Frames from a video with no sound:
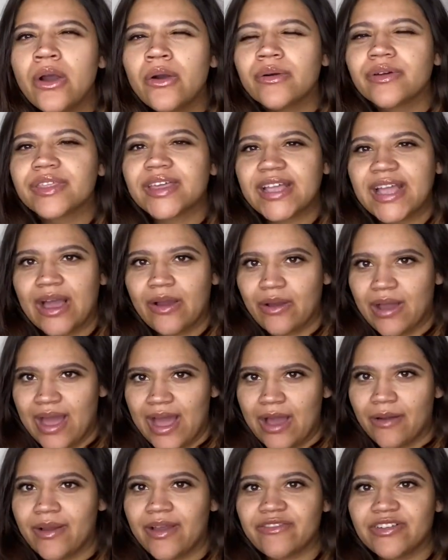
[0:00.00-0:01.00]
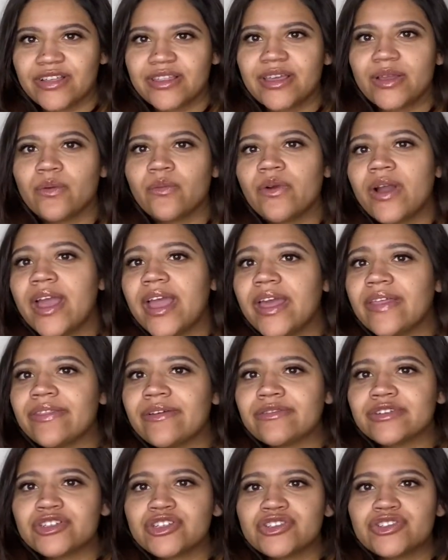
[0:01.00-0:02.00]
with like how everything went, and
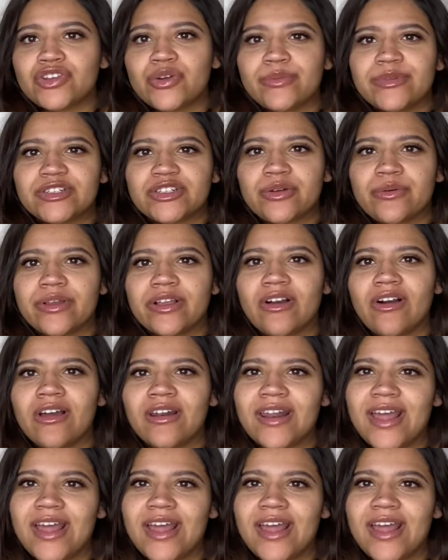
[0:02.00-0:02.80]
there was just so much going on,